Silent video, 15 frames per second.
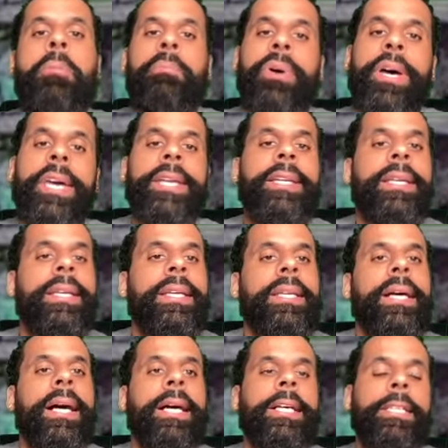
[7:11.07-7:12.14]
but
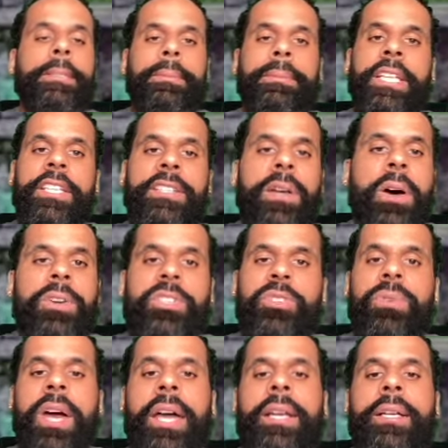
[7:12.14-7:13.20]
as long as you
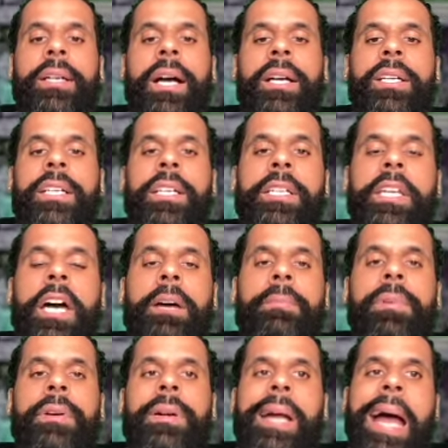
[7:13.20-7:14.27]
got a good number,